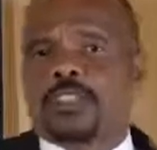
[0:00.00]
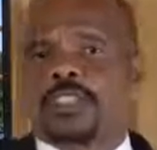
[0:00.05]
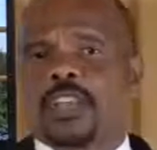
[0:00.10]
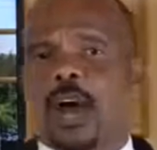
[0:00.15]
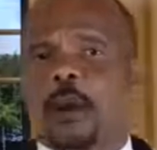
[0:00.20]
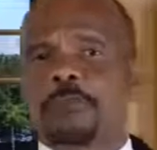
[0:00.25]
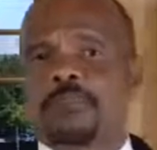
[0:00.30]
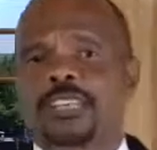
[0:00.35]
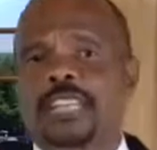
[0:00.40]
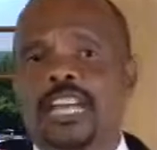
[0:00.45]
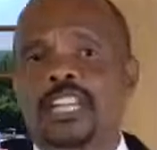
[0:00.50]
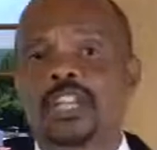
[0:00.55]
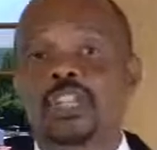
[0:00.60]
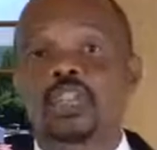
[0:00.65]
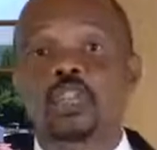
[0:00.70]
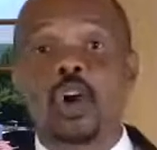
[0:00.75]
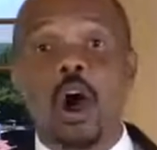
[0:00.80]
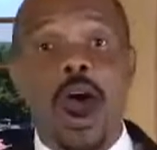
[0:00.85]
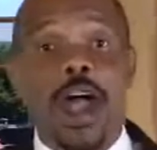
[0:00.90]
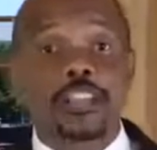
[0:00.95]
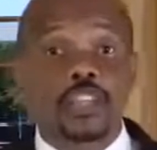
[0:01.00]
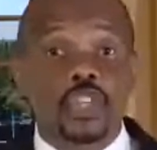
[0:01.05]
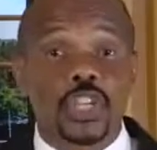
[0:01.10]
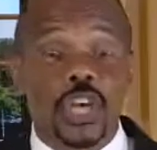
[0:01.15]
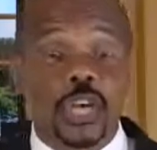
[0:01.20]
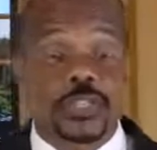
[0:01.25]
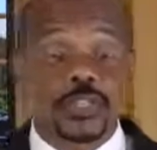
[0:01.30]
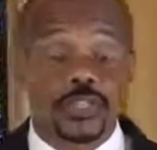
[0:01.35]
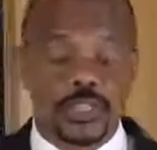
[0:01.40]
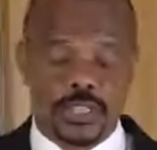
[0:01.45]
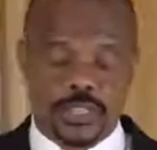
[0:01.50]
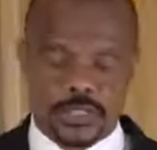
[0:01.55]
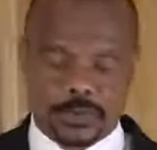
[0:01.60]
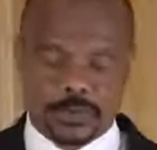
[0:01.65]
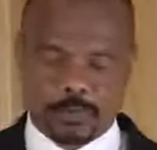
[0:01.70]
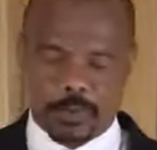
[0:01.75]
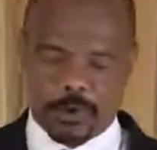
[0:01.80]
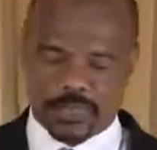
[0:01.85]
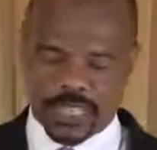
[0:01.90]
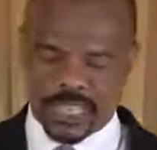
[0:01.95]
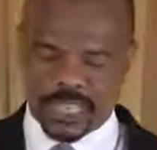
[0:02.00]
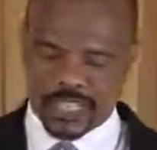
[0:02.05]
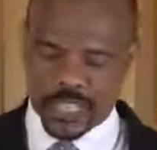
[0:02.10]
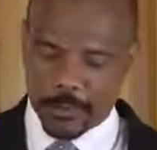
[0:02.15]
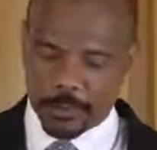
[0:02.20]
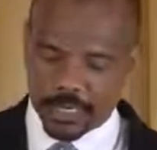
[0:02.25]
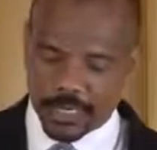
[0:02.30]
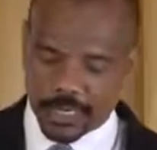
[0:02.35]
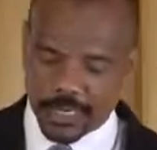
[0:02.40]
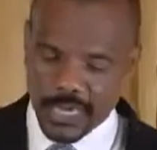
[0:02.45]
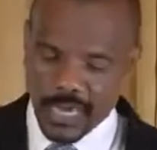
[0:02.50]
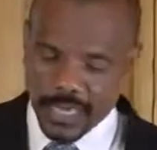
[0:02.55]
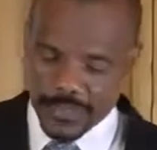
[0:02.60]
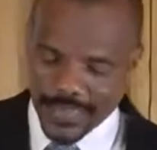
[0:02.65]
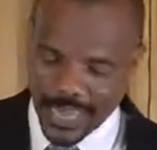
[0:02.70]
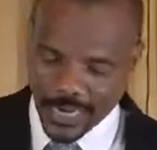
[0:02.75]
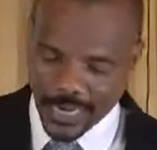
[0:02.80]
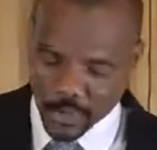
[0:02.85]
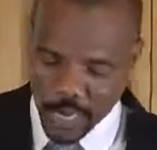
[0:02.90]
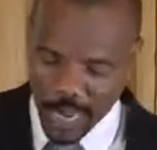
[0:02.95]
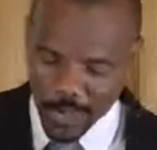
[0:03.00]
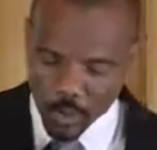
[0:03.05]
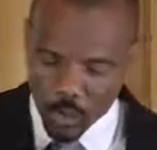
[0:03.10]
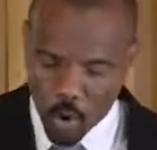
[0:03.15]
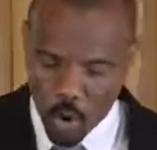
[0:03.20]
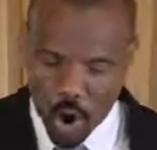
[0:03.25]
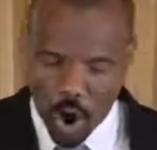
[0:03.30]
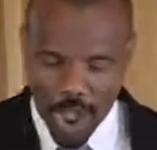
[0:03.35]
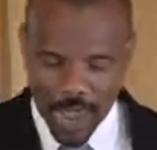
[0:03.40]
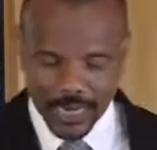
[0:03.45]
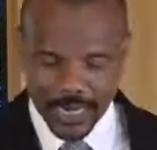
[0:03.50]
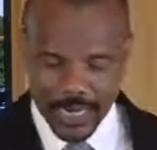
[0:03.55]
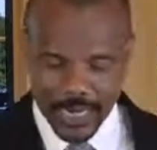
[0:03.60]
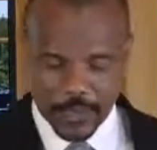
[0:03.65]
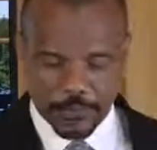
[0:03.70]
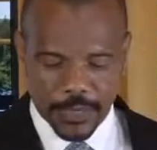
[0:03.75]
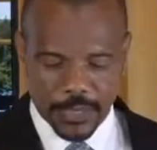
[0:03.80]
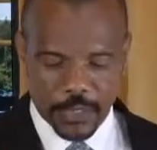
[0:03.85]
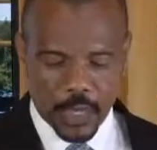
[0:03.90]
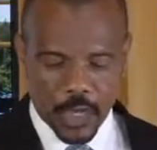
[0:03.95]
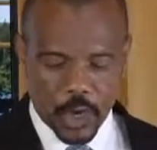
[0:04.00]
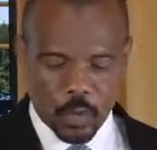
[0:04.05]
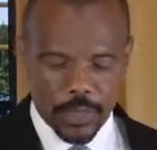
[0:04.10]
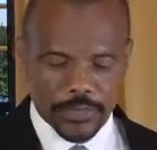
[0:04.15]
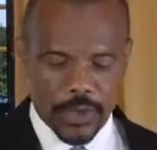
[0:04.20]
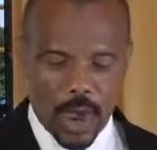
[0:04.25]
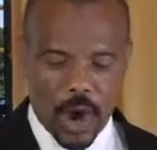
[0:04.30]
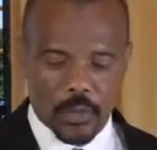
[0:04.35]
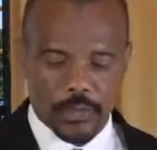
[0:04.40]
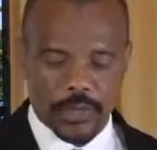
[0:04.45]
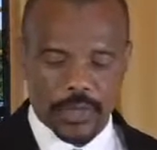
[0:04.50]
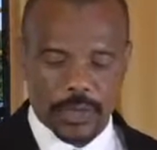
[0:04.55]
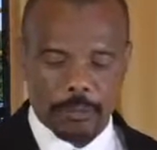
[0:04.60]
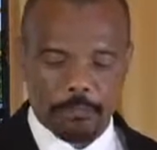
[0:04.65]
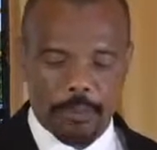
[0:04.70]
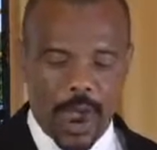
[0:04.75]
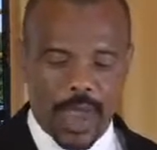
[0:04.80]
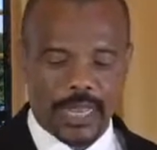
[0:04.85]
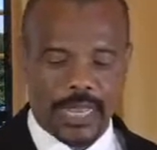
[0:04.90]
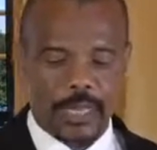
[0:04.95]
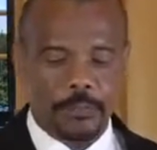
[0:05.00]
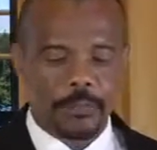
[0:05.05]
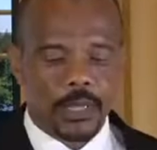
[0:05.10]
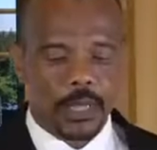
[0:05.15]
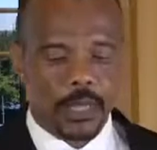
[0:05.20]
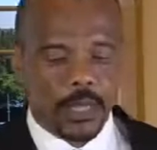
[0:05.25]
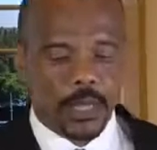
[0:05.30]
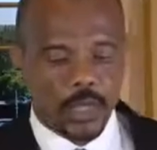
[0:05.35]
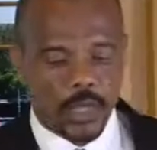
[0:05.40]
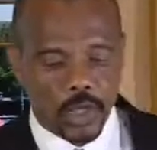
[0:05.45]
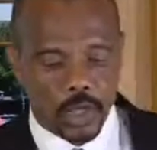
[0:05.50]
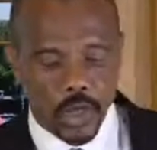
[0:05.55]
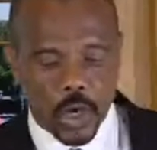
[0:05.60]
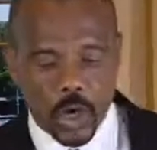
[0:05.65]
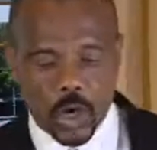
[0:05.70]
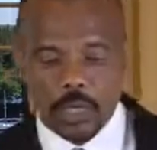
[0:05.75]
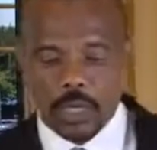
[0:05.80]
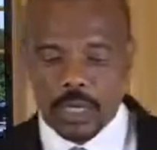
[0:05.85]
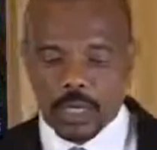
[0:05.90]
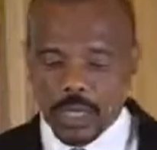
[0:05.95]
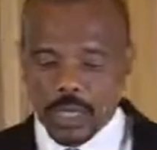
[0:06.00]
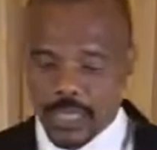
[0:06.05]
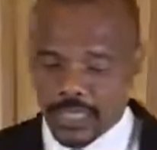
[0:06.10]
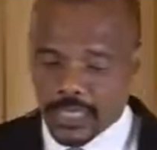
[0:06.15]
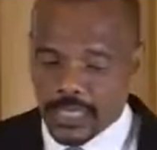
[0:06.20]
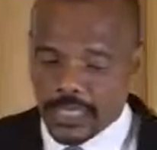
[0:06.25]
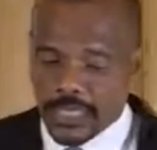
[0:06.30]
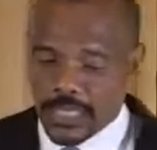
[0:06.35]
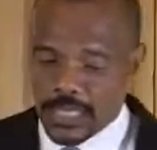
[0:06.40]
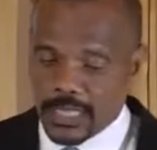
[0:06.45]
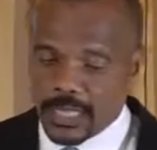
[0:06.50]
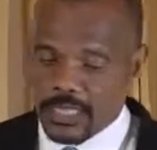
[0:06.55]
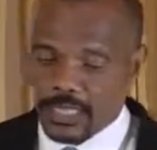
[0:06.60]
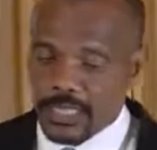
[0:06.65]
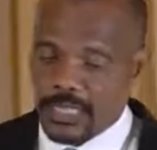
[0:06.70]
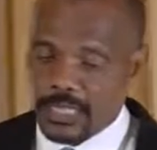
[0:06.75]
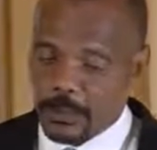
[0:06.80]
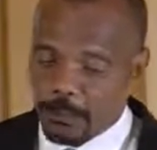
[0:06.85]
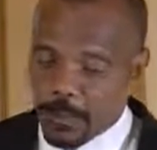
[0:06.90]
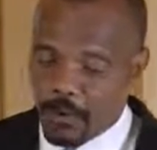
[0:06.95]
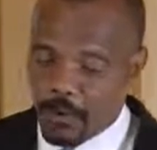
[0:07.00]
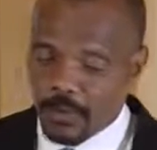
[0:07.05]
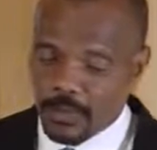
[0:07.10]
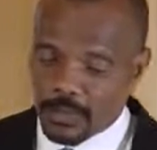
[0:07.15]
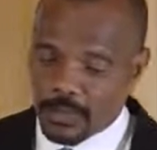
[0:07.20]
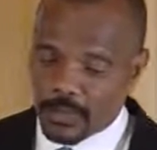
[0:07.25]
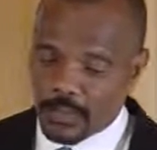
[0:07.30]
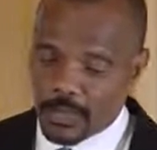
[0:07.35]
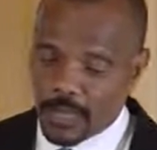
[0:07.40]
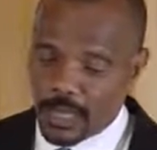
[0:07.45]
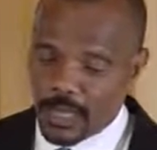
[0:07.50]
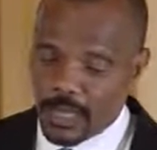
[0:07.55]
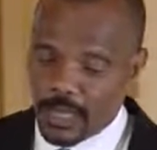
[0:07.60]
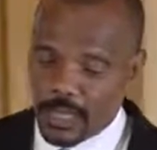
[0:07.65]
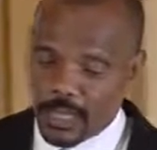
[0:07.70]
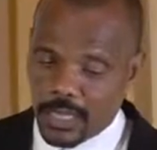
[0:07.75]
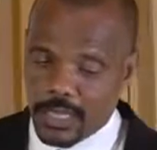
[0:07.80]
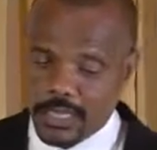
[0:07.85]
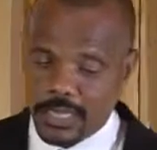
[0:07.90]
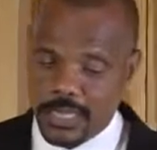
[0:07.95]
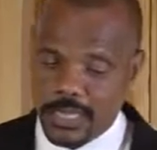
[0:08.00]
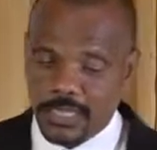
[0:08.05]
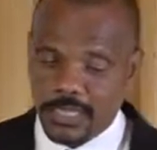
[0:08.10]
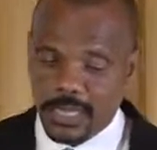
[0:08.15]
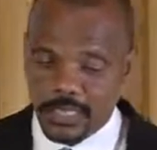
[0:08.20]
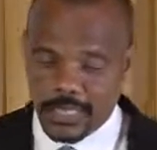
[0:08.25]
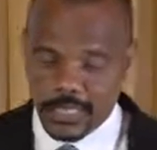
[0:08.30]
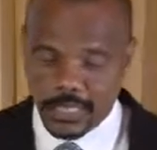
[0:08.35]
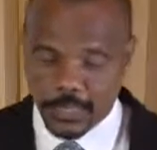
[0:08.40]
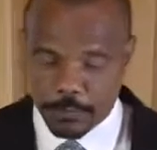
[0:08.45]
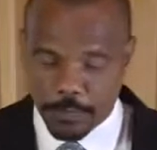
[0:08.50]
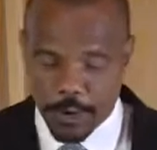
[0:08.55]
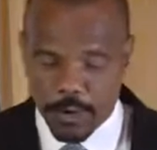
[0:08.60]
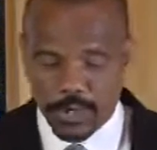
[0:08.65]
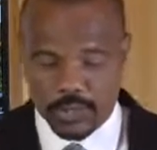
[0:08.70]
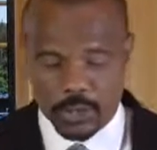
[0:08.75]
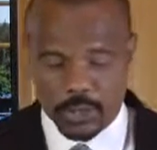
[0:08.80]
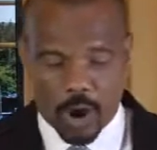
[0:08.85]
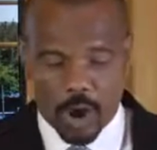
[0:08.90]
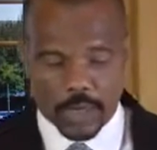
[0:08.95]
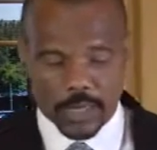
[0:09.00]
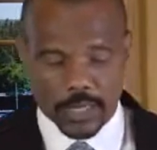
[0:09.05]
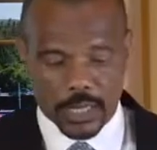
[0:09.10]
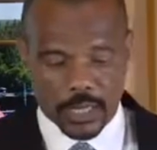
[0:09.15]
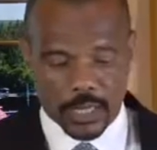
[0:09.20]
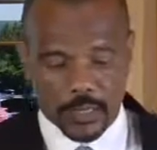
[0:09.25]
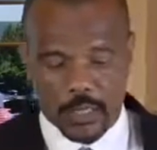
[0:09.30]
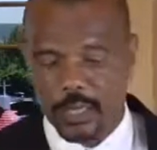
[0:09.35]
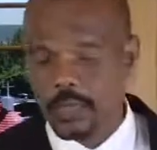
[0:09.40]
something that is conscious? Is the spirit something that can go on living without the body? You know, is it is, is the spirit is, is the spirit or the, the,